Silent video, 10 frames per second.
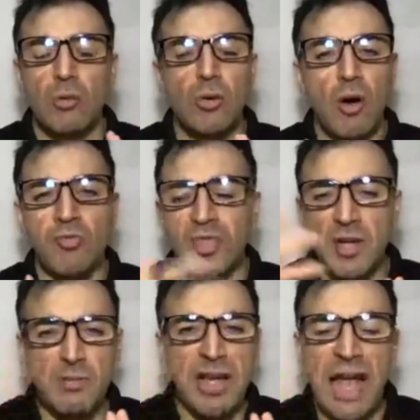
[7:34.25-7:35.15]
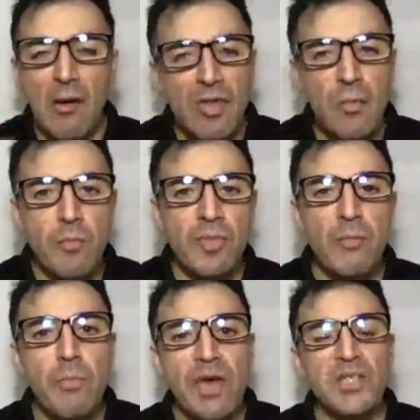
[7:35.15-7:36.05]
observing how the
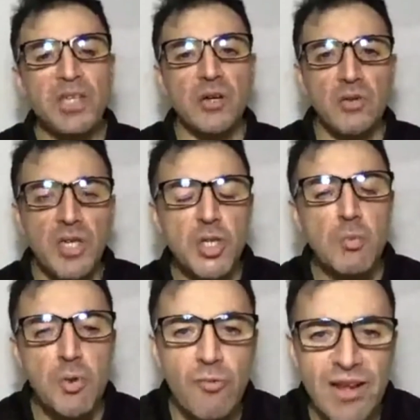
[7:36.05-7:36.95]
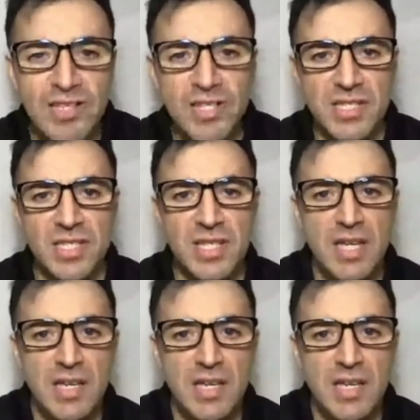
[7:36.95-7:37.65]
patient condition progresses.